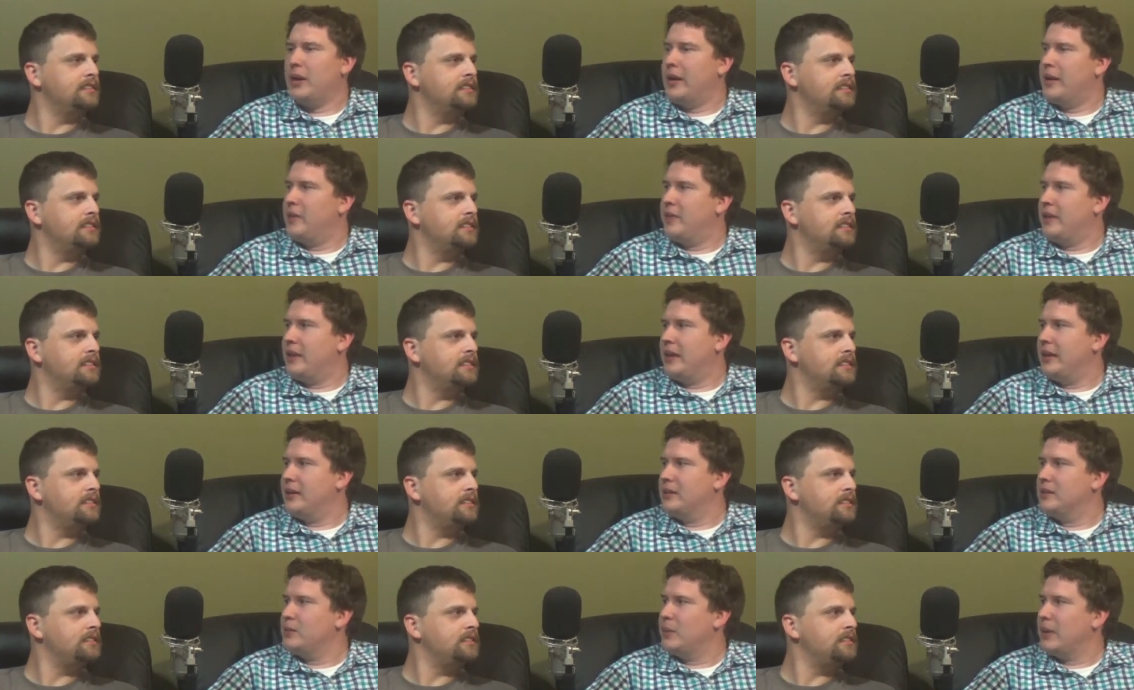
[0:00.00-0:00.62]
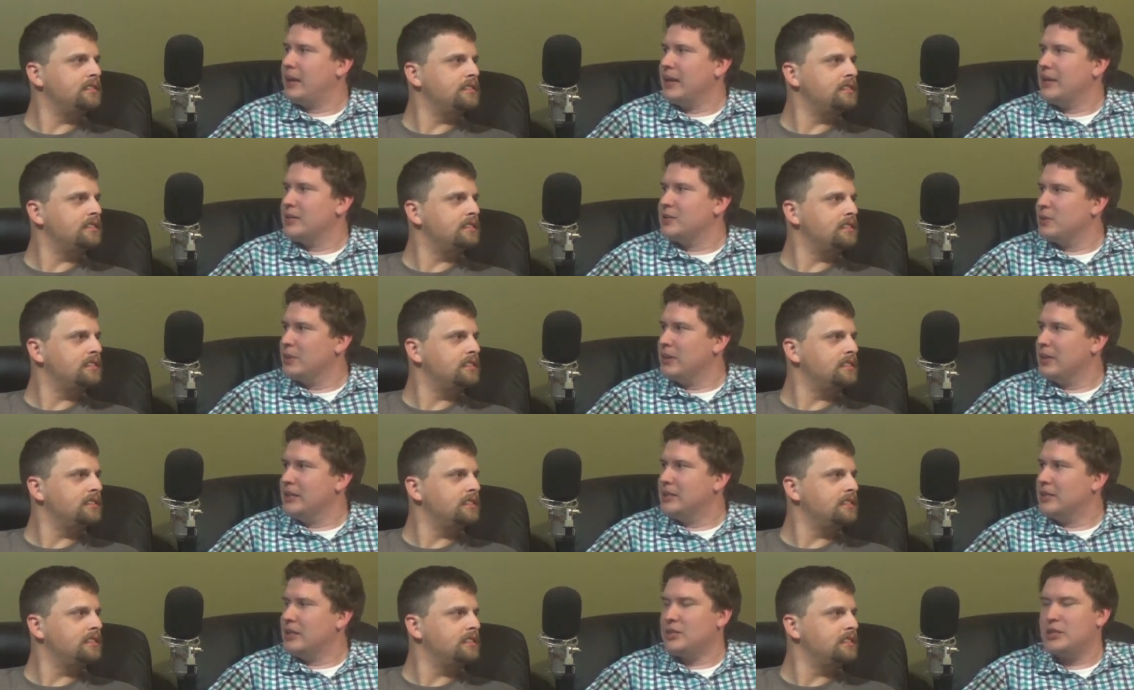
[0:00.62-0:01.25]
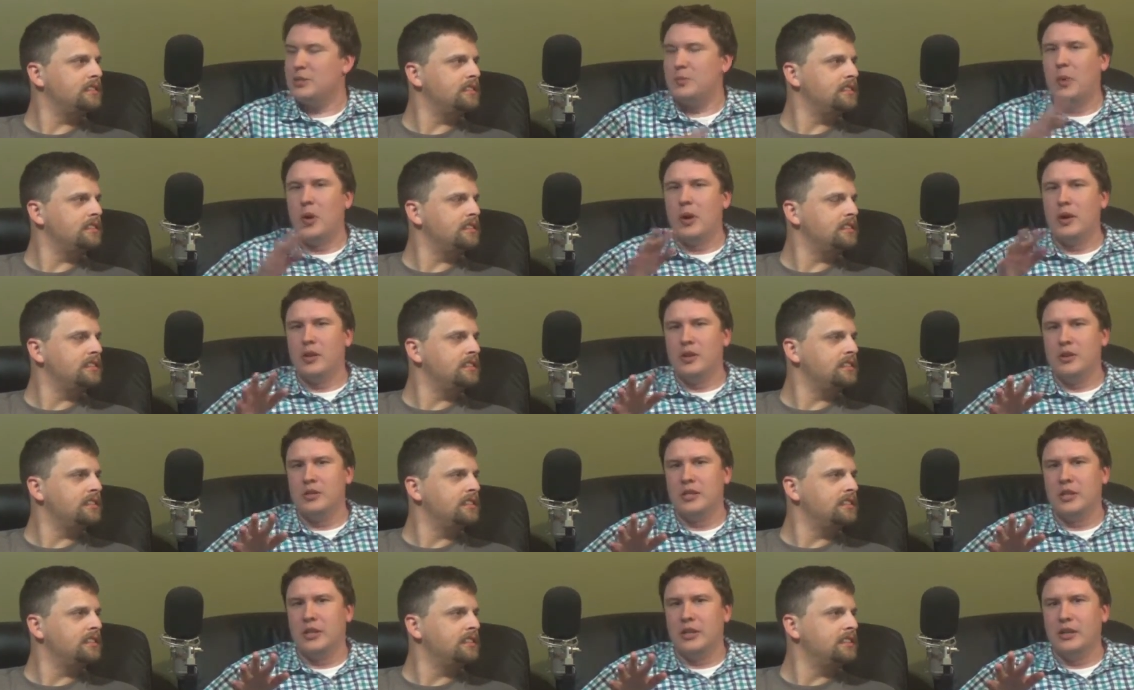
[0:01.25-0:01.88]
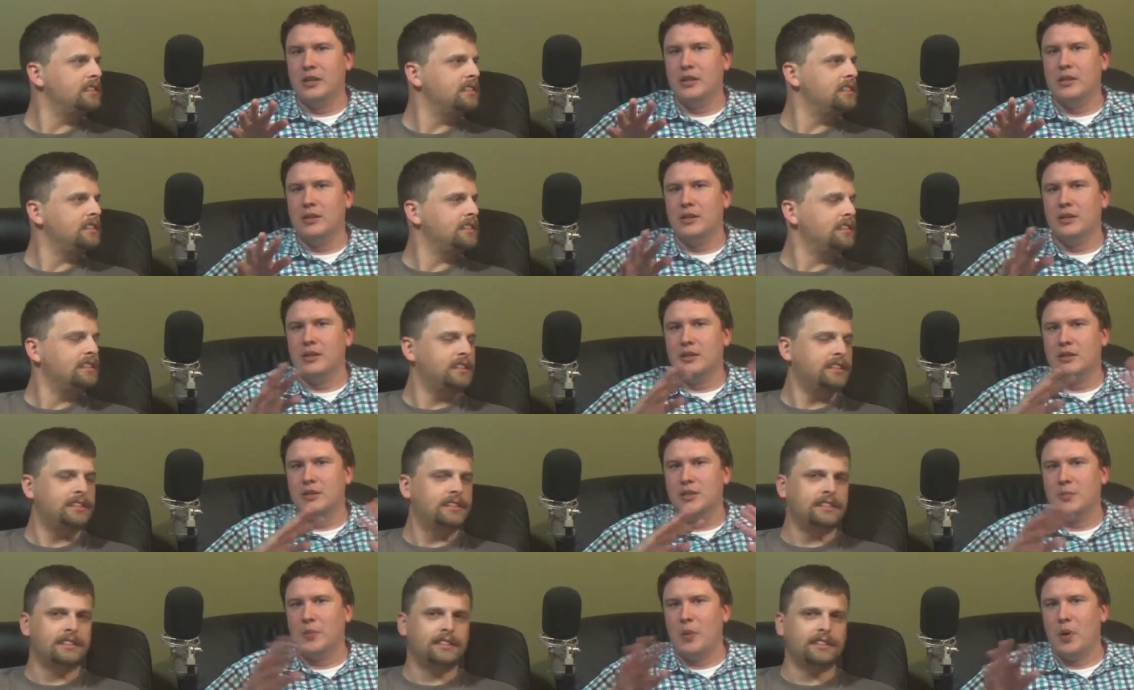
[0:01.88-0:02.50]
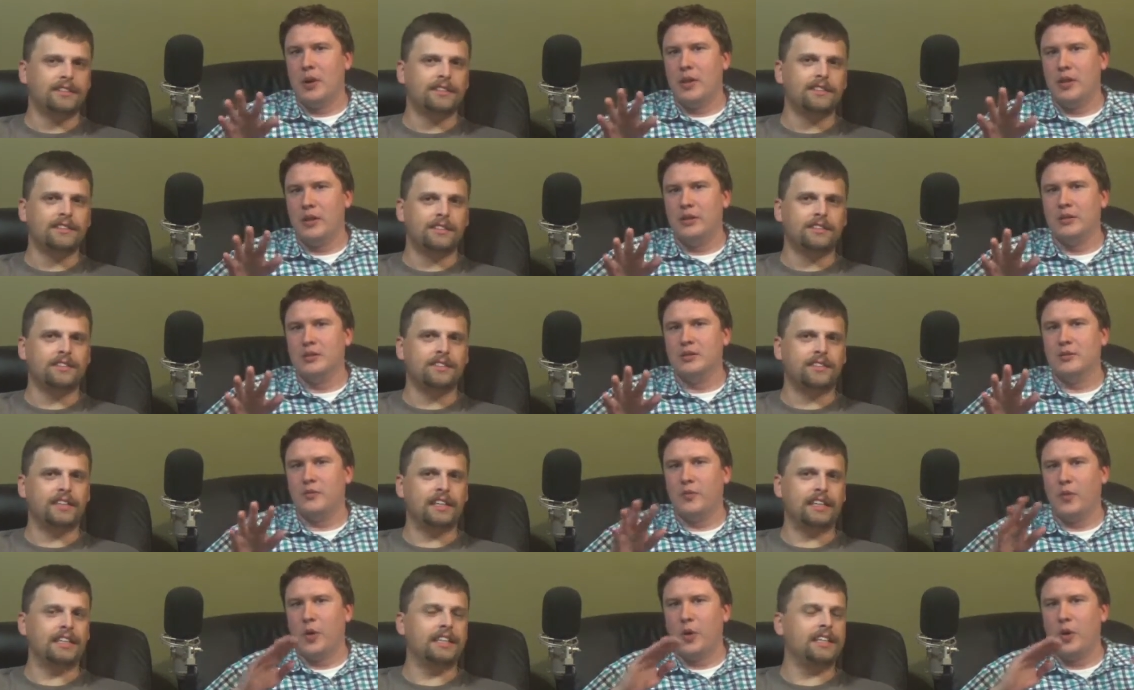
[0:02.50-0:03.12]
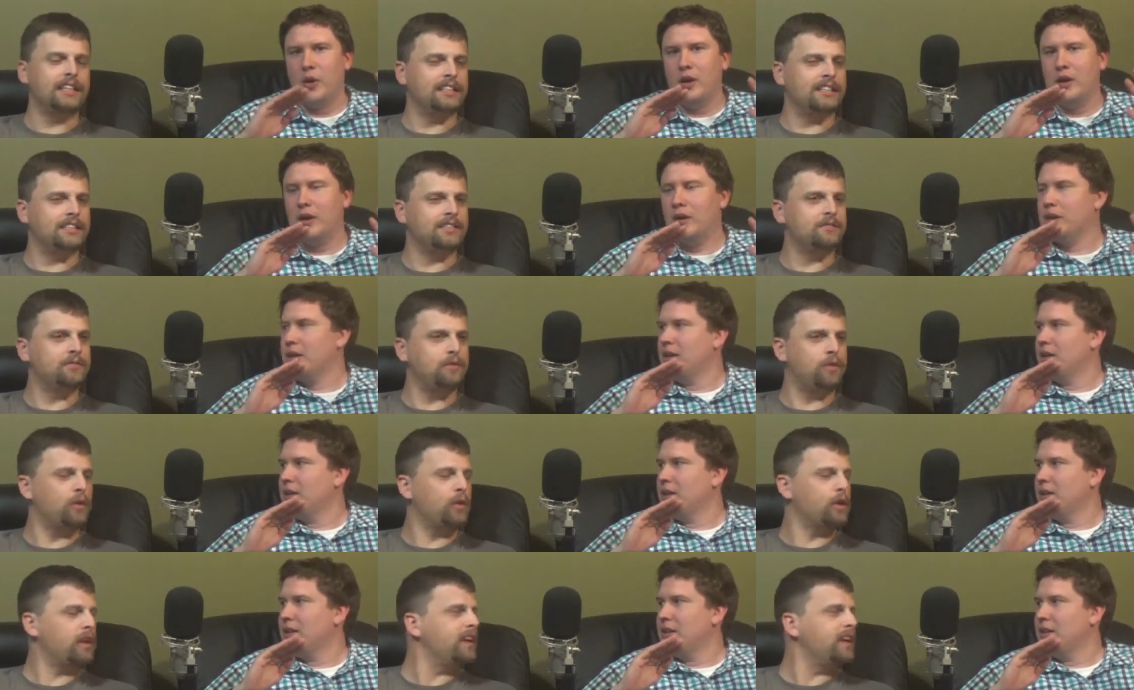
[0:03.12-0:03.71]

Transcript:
Speaker 1: at the end. But guess what? Spoilers here. Spoilers for 40